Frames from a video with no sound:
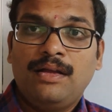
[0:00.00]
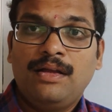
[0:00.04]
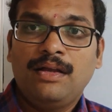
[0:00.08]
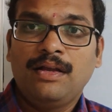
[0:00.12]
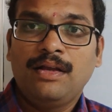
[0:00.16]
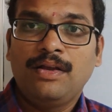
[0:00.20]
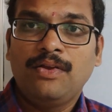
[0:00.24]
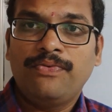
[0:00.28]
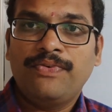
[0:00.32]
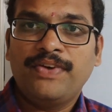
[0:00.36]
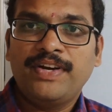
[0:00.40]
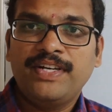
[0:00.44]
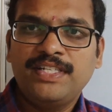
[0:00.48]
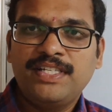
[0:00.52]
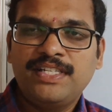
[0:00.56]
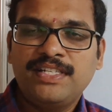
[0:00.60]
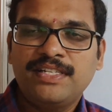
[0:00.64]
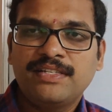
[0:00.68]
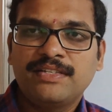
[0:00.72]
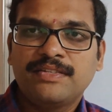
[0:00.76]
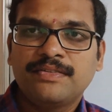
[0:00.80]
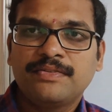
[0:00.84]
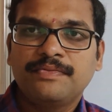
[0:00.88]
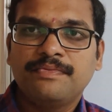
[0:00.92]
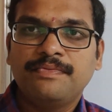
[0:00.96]
Hello
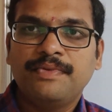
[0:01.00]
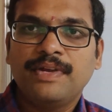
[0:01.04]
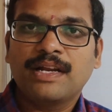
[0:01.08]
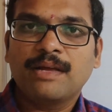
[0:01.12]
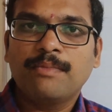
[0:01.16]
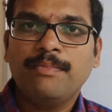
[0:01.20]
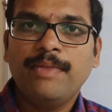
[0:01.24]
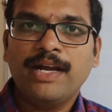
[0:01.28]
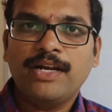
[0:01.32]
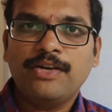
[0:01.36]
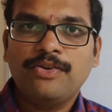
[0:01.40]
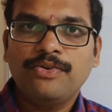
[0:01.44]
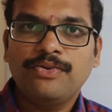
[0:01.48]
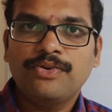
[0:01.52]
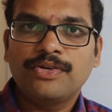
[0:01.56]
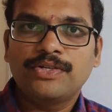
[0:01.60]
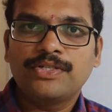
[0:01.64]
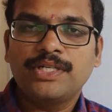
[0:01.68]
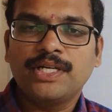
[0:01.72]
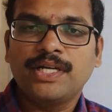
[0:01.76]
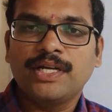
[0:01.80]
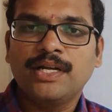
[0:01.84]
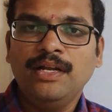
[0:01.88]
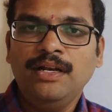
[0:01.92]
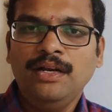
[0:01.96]
friends, welcome back to our
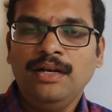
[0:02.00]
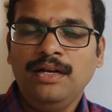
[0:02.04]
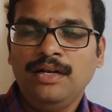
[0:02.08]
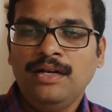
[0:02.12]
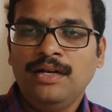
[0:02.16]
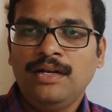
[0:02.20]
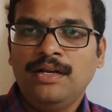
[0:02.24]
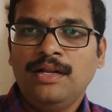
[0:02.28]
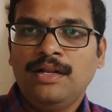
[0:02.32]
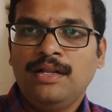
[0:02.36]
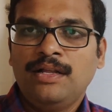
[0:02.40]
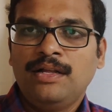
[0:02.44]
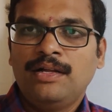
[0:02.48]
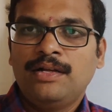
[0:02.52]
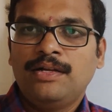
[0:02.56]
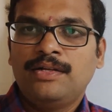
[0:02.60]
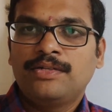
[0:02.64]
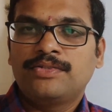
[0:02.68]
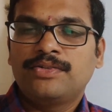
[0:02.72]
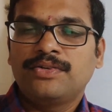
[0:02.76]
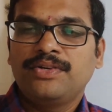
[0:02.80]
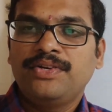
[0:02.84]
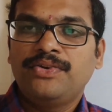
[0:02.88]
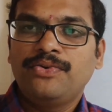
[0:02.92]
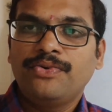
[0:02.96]
channel.
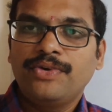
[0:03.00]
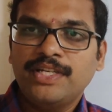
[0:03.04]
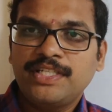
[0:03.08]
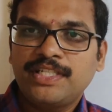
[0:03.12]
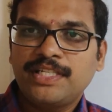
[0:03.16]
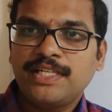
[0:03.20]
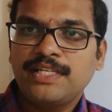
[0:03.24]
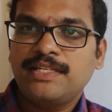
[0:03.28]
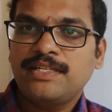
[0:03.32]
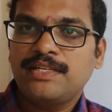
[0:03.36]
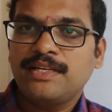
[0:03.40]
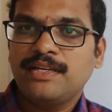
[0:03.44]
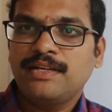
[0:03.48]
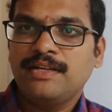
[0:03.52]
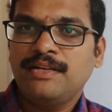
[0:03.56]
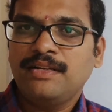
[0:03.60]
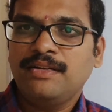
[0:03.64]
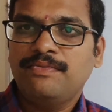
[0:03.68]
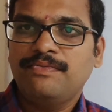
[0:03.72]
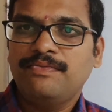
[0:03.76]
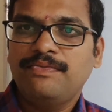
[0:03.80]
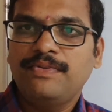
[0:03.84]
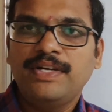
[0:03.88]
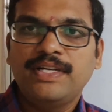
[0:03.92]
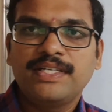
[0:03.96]
So in today's
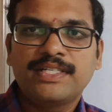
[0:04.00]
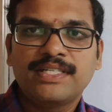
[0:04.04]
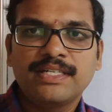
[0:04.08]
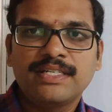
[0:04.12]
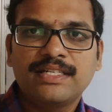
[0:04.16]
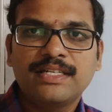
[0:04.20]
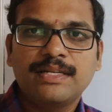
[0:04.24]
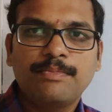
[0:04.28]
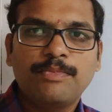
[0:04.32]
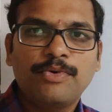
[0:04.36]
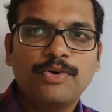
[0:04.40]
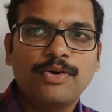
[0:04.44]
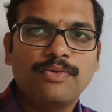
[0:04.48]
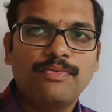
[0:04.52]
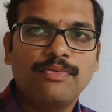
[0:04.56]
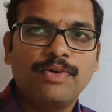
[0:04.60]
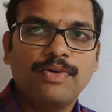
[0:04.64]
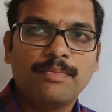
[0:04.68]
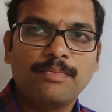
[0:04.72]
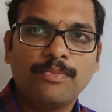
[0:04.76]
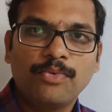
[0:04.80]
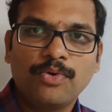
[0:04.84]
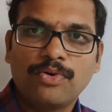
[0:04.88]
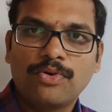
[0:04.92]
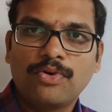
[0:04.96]
session, we'll discuss about
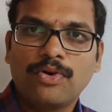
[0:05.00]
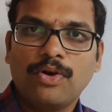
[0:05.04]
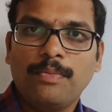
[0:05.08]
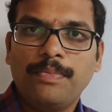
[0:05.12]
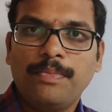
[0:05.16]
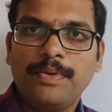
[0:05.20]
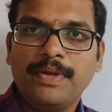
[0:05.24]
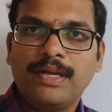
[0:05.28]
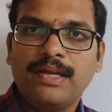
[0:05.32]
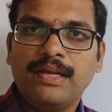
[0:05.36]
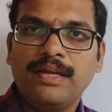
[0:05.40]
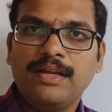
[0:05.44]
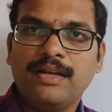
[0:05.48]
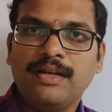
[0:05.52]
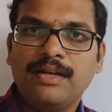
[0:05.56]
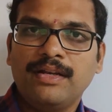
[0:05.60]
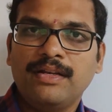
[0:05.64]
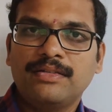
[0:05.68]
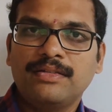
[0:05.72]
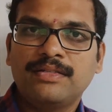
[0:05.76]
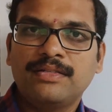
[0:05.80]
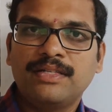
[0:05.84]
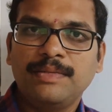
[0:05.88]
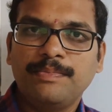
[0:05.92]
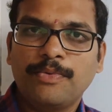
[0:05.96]
one more topic
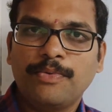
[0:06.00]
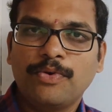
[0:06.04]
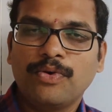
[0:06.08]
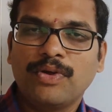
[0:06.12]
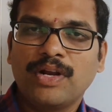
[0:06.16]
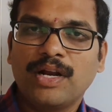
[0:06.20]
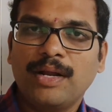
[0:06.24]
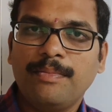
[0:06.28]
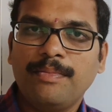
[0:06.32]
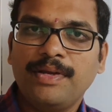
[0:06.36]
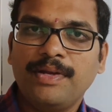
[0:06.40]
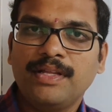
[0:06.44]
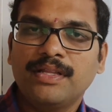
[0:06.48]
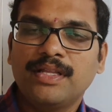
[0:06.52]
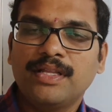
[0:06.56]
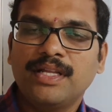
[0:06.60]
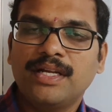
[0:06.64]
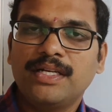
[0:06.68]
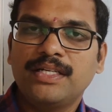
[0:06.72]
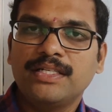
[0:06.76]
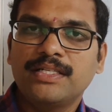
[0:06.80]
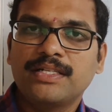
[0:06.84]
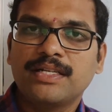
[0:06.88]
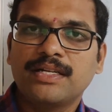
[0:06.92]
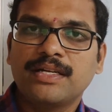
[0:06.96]
in C programming,
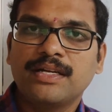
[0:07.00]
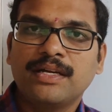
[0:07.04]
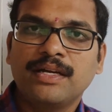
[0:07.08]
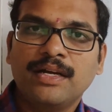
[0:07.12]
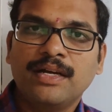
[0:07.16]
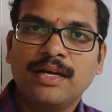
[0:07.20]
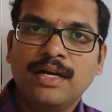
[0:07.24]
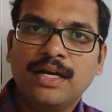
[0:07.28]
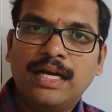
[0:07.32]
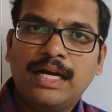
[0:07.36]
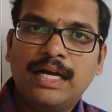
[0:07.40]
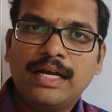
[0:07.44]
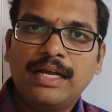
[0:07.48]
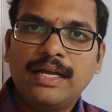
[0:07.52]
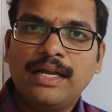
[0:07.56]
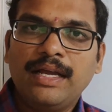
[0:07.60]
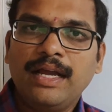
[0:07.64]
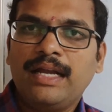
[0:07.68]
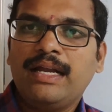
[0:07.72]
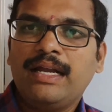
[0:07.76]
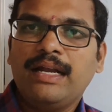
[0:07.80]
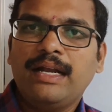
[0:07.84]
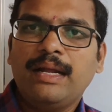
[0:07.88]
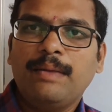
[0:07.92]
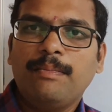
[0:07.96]
that is a
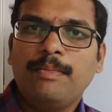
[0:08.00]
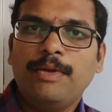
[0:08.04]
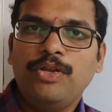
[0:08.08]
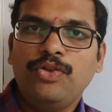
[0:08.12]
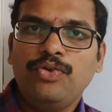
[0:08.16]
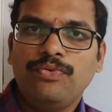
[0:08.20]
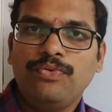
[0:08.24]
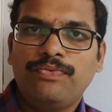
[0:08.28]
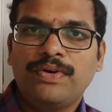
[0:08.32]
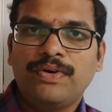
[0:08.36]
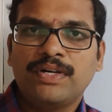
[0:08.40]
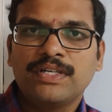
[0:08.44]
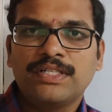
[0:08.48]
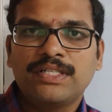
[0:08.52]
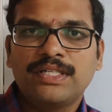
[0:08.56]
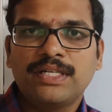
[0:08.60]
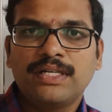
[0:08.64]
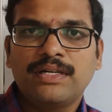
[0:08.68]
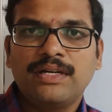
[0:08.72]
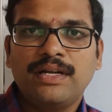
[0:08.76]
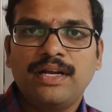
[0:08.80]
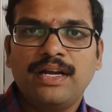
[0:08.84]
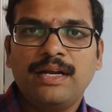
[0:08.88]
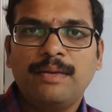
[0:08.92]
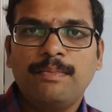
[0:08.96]
getw
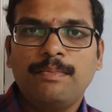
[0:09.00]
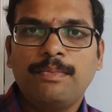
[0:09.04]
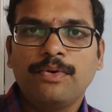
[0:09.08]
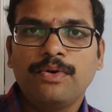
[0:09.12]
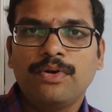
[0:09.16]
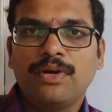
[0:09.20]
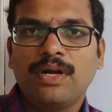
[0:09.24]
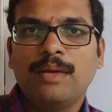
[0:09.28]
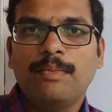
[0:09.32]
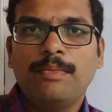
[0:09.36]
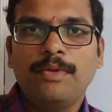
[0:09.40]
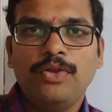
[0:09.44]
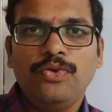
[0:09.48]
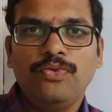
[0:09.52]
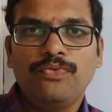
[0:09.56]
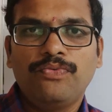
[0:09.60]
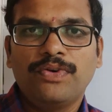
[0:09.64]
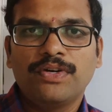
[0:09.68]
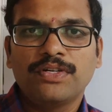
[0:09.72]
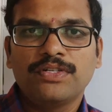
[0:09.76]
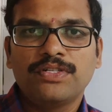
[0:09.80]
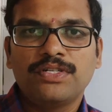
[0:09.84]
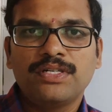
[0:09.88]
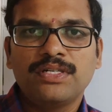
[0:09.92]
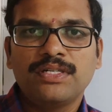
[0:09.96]
function and putw
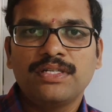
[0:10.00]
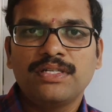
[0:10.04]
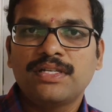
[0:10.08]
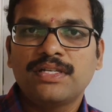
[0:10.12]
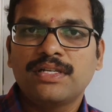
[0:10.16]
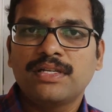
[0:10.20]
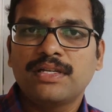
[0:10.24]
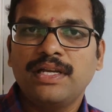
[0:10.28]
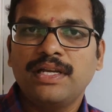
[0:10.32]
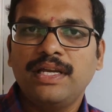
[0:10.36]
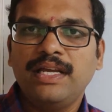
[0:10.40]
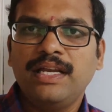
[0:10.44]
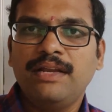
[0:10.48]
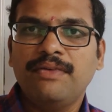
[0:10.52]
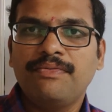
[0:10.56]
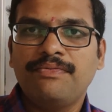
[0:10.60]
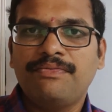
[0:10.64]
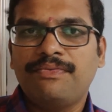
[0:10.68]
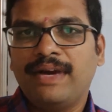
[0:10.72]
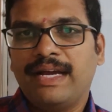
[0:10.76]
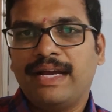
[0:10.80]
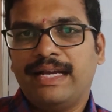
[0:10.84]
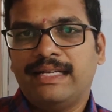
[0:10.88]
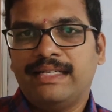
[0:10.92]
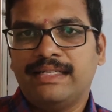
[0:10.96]
functions in a
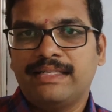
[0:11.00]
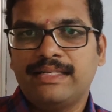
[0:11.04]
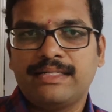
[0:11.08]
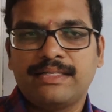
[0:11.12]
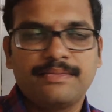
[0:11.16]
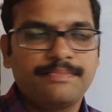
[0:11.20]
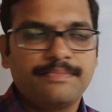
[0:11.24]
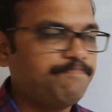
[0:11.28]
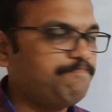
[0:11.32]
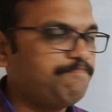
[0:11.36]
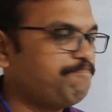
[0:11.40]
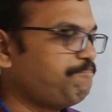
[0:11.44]
files.